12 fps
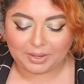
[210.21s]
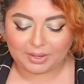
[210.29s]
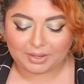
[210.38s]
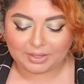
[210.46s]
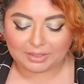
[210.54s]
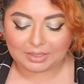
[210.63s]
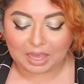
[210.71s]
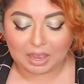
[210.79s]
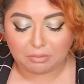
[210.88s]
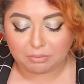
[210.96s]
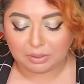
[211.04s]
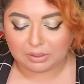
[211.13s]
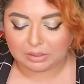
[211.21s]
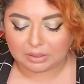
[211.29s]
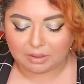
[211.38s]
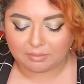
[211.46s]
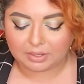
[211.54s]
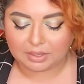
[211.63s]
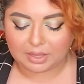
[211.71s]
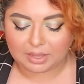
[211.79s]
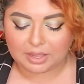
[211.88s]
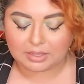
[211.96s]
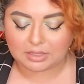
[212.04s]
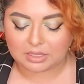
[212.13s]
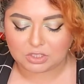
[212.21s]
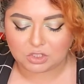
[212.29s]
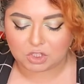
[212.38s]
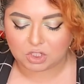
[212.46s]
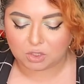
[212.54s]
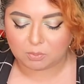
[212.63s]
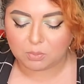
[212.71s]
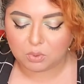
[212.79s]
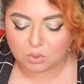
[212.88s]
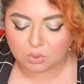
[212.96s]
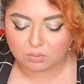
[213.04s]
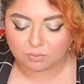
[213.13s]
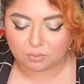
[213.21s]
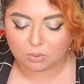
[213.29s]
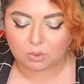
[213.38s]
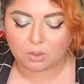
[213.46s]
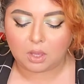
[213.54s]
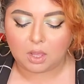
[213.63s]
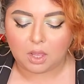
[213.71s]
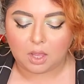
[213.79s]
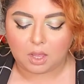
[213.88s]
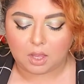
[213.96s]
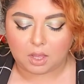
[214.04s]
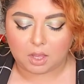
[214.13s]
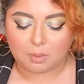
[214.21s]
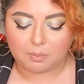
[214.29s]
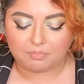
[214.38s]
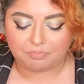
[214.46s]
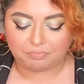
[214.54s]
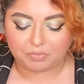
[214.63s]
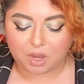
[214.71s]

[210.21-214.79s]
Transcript: And I really love it. it it's such a beautiful um,